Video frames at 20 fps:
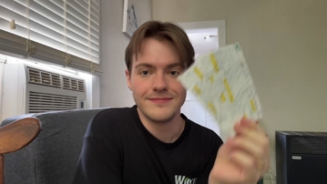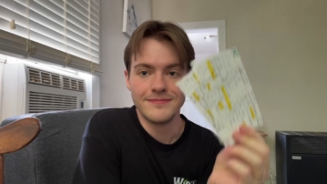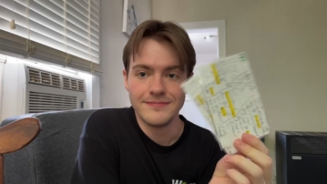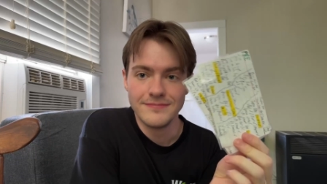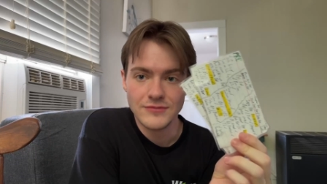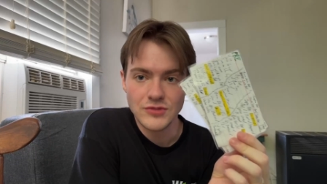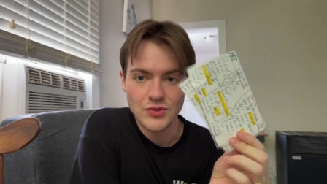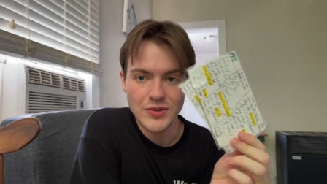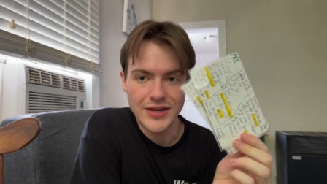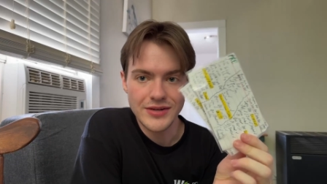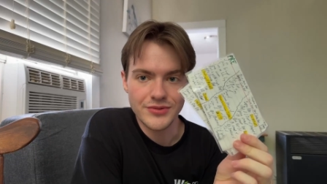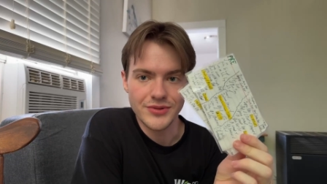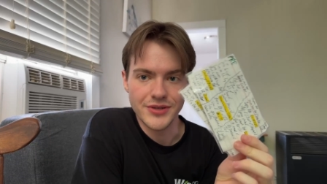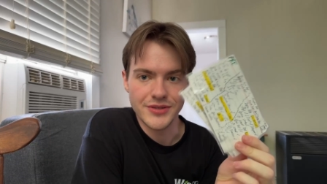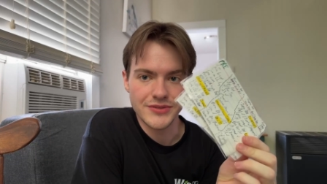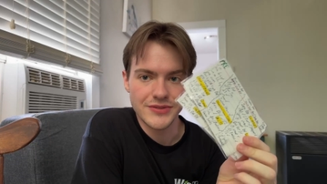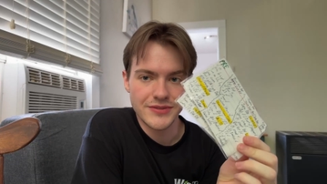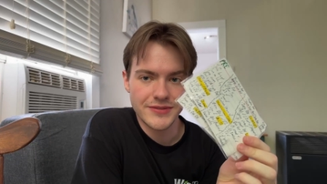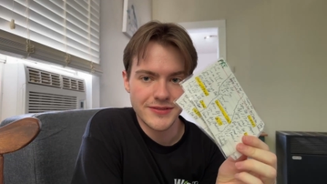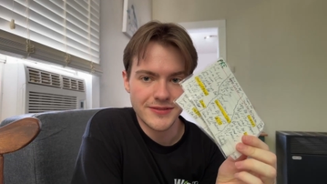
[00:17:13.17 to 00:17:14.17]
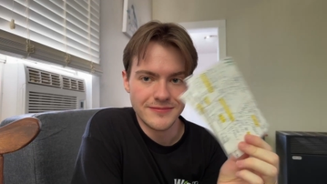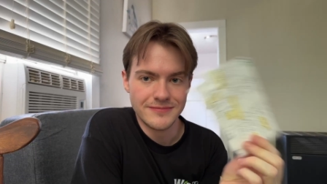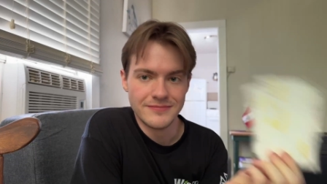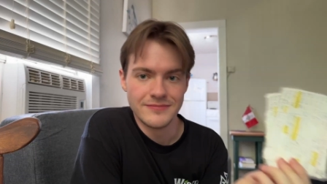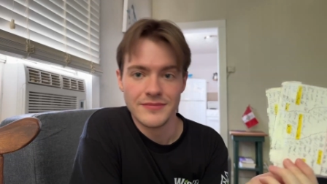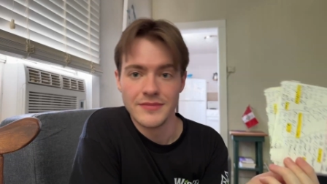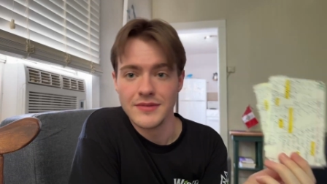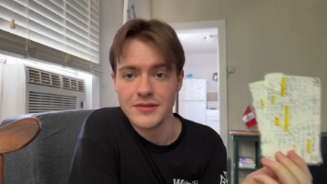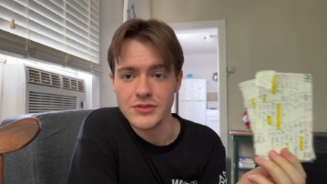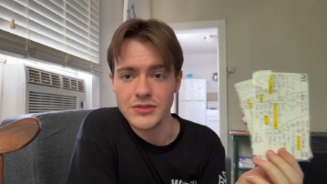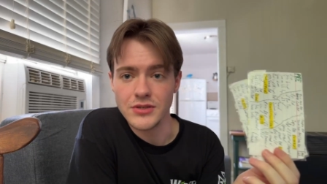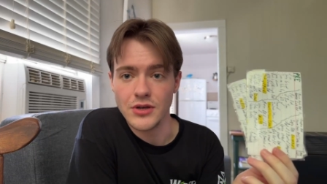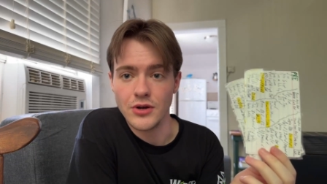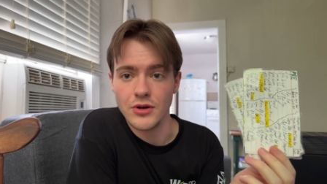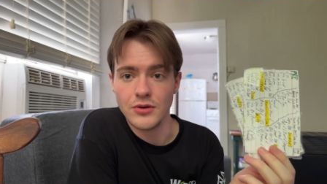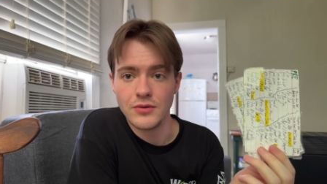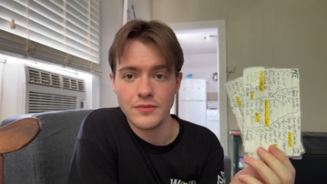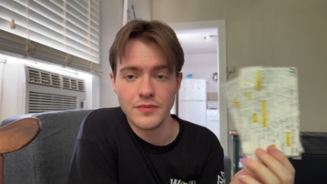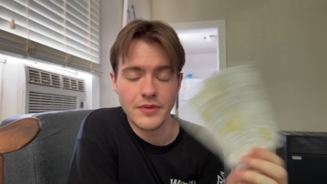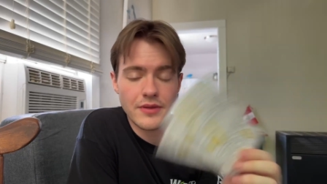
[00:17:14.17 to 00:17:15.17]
Track lists. So